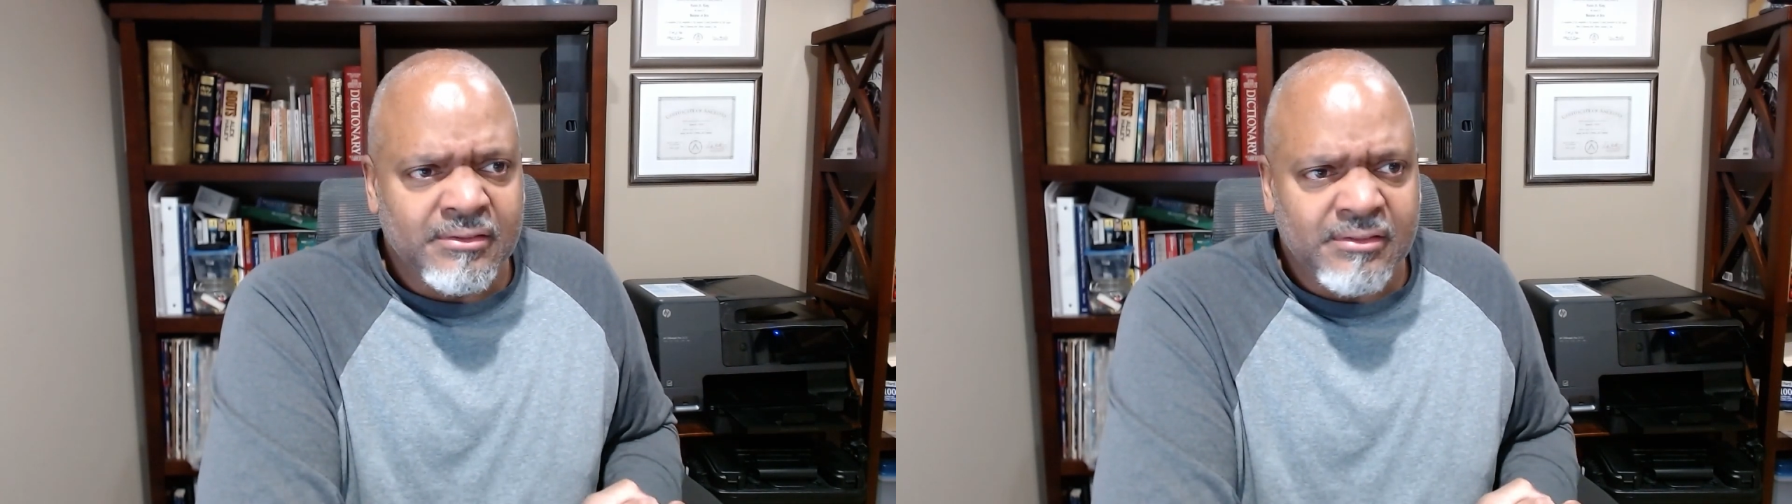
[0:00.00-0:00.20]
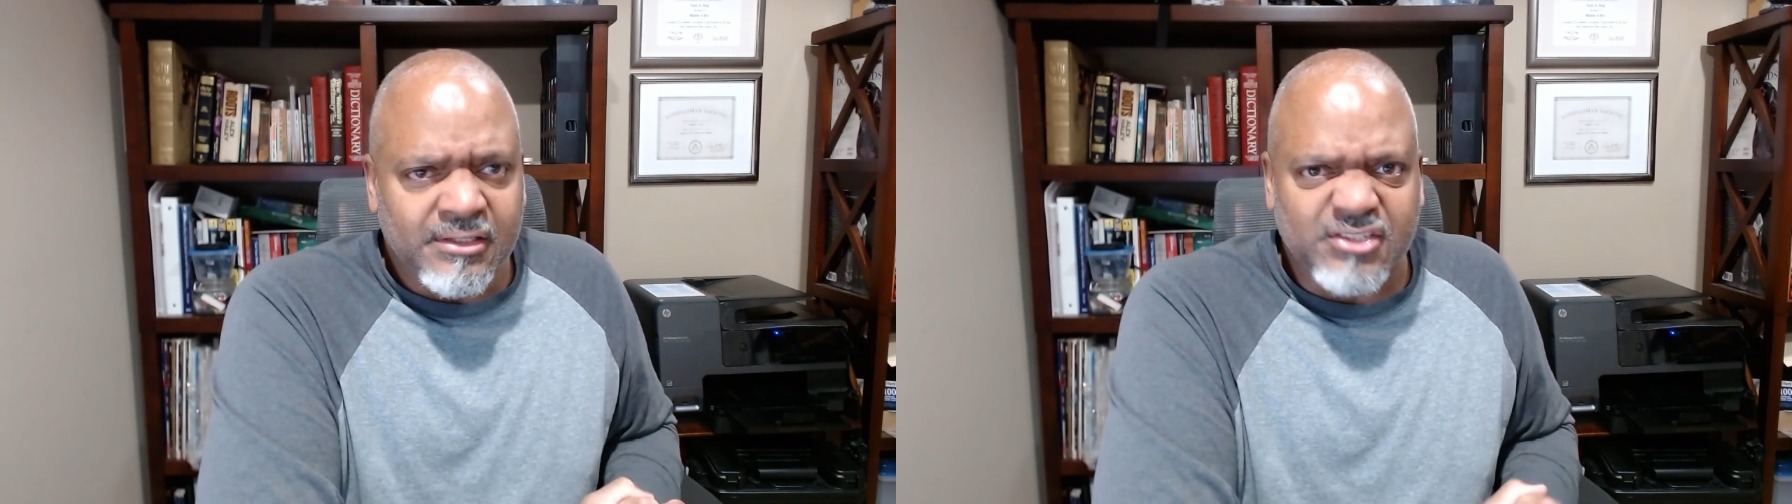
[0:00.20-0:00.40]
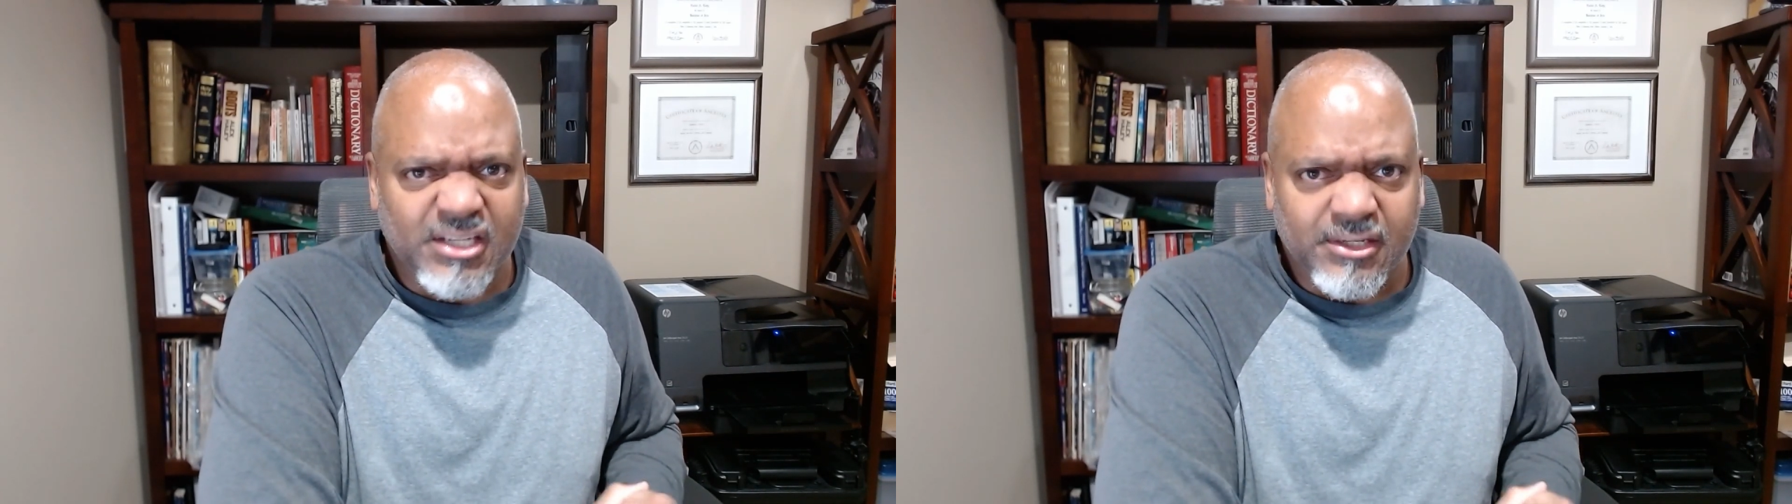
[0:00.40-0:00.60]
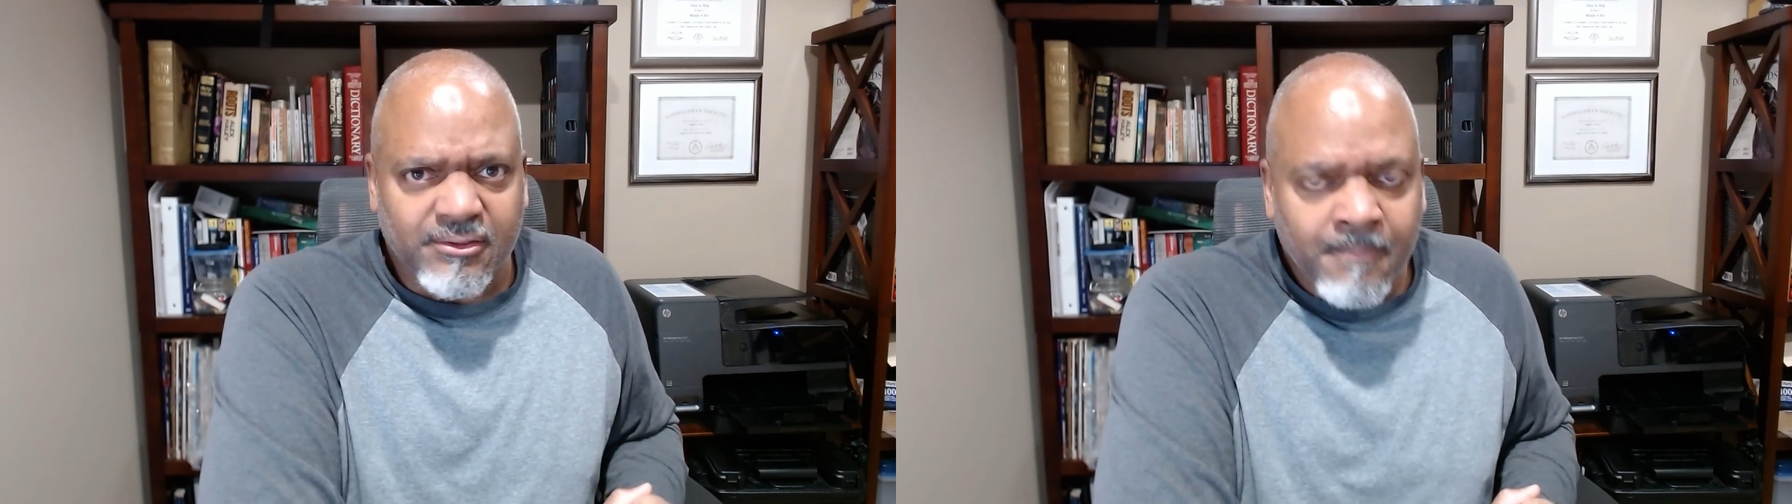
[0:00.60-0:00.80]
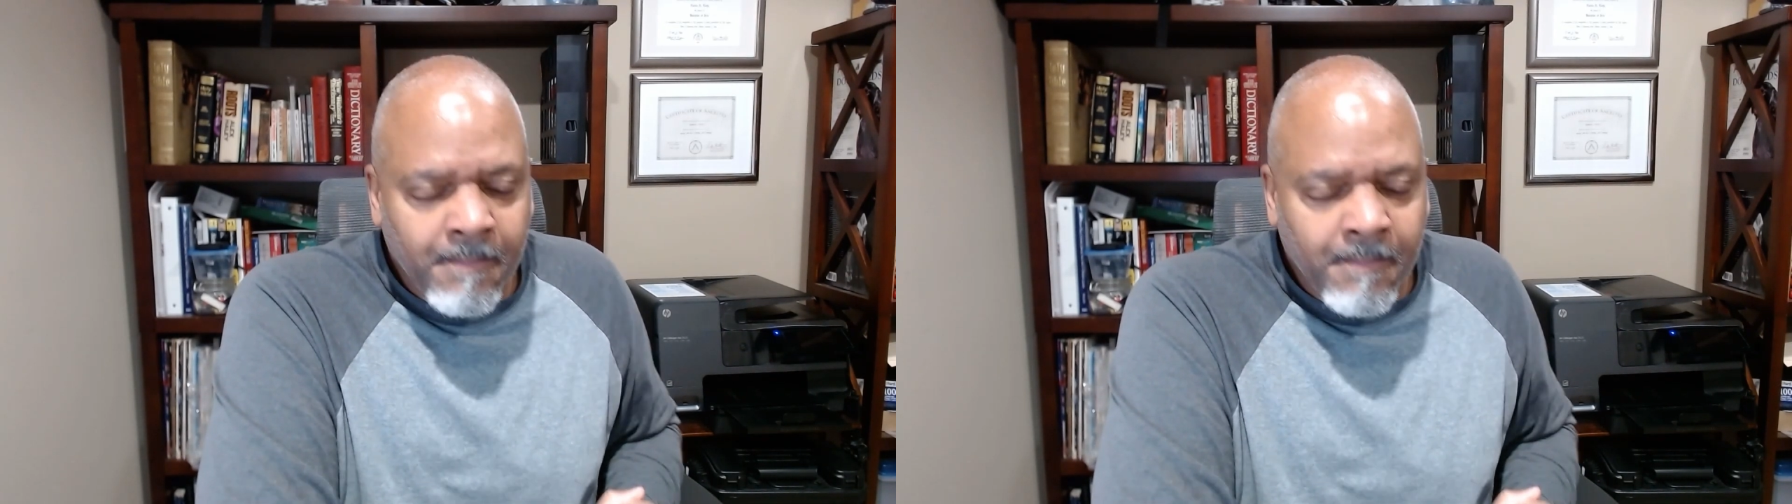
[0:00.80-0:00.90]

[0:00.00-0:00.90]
and steal.